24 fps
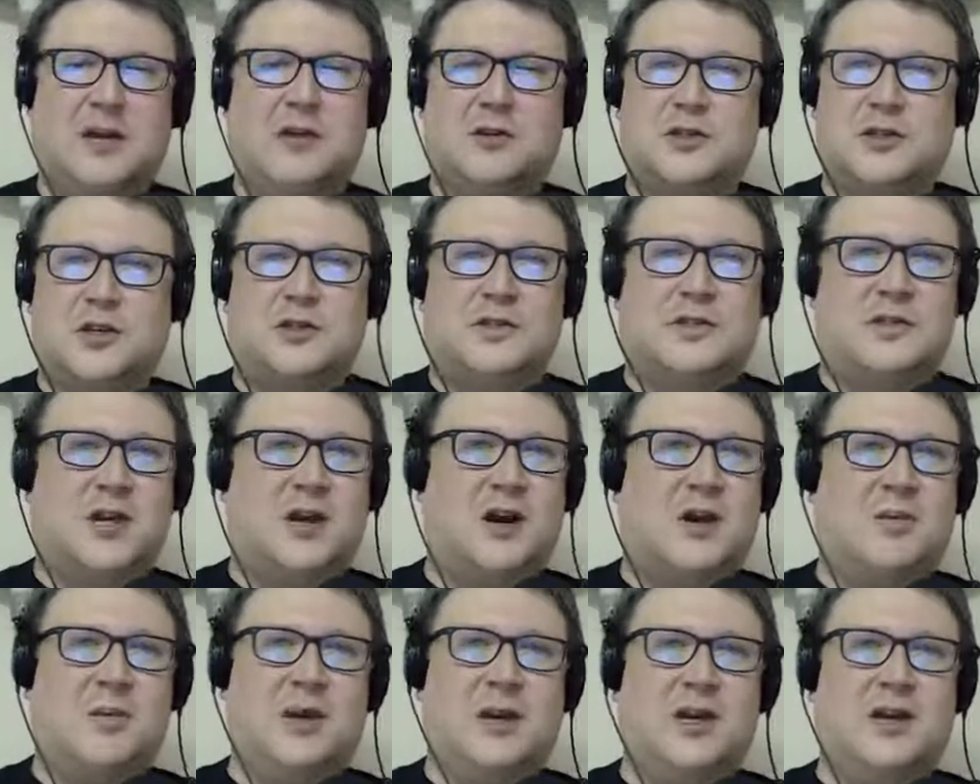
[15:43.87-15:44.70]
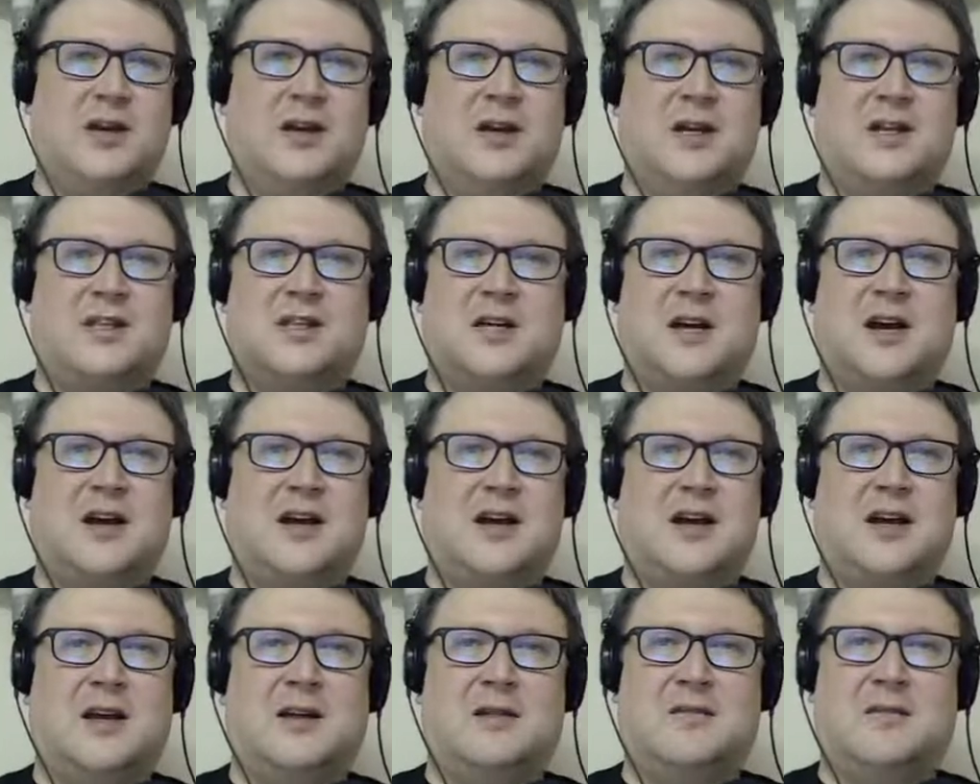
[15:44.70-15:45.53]
Yellowstone's coming. It's
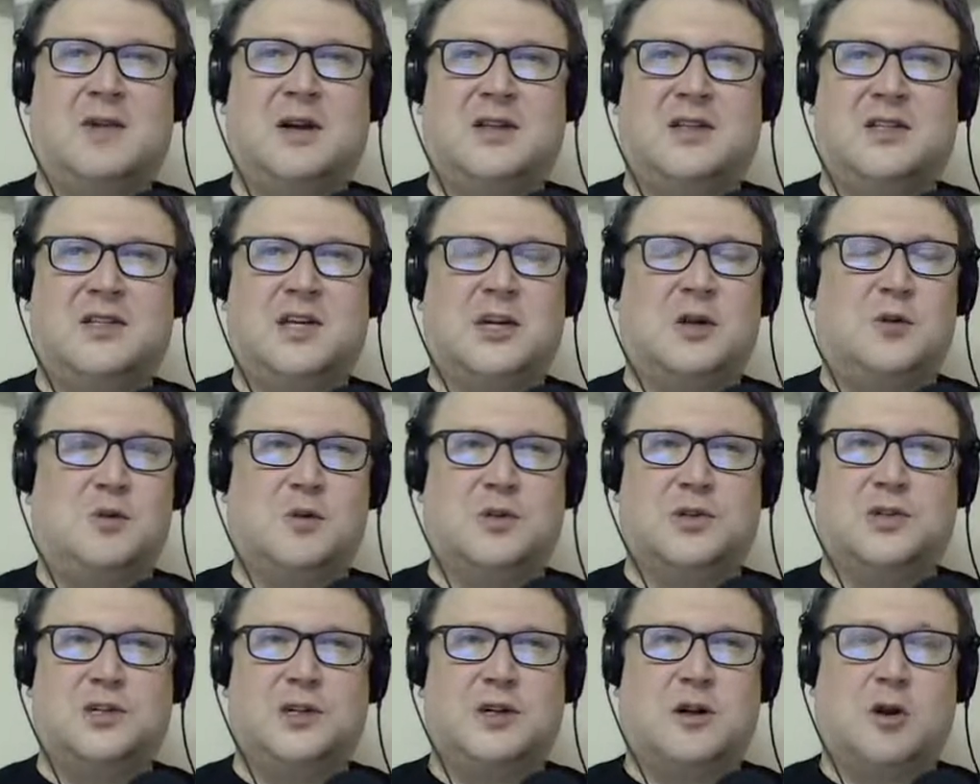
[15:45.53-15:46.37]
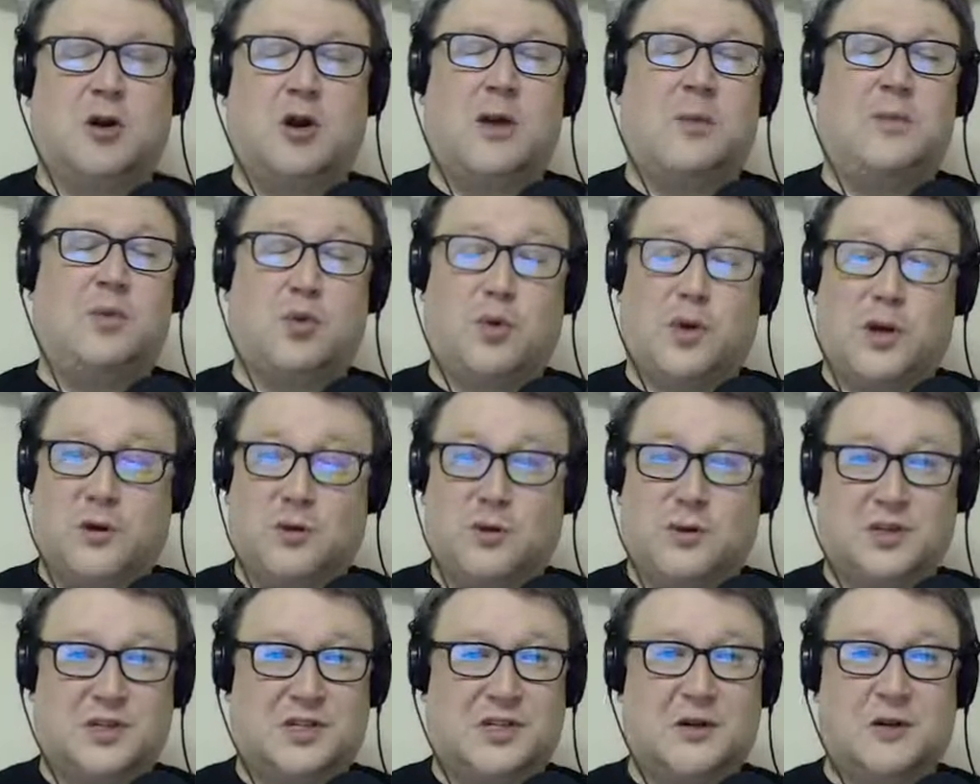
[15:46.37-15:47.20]
got a sequel or a
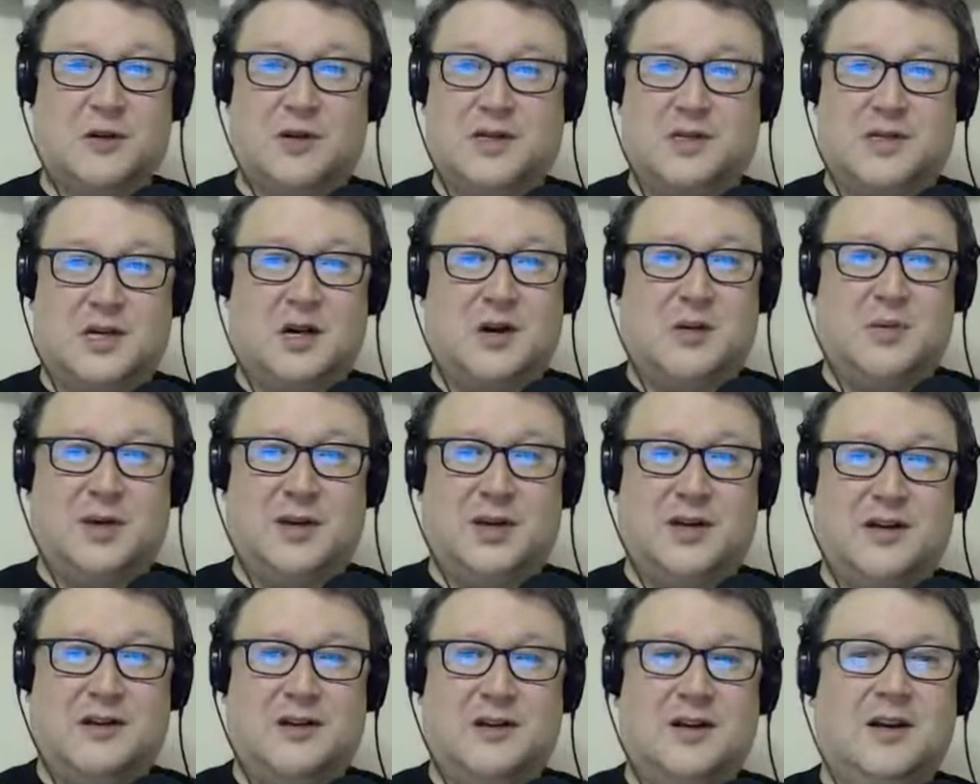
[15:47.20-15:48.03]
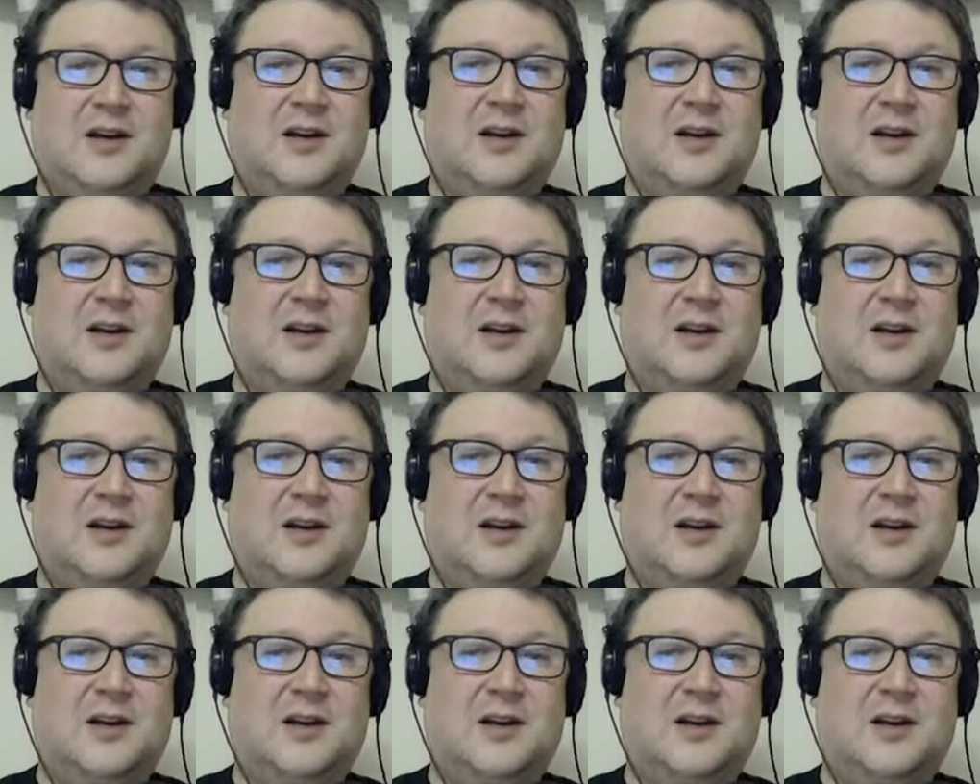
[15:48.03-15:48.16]
prequel series coming.